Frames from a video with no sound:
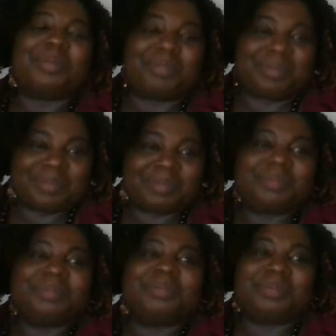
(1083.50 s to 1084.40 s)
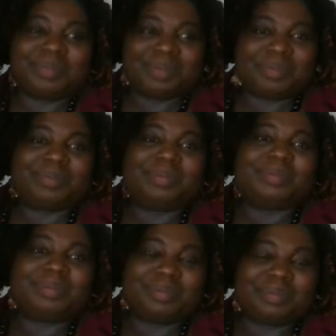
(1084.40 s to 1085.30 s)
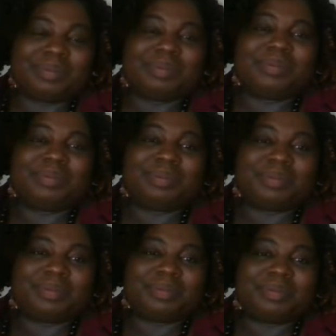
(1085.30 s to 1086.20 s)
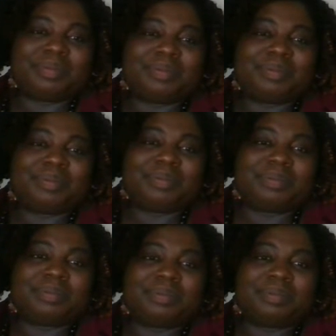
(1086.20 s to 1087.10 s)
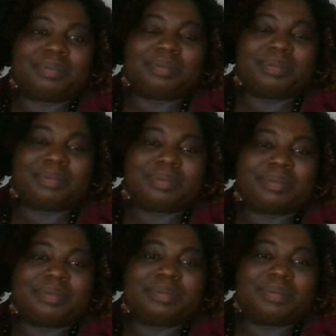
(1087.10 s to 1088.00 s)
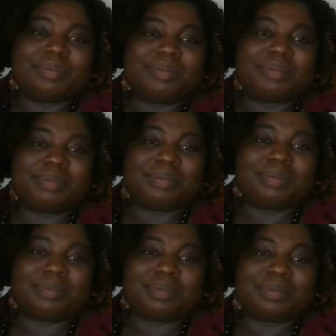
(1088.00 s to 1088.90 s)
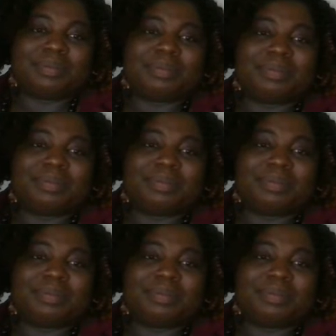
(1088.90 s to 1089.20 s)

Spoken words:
This person isn't speaking.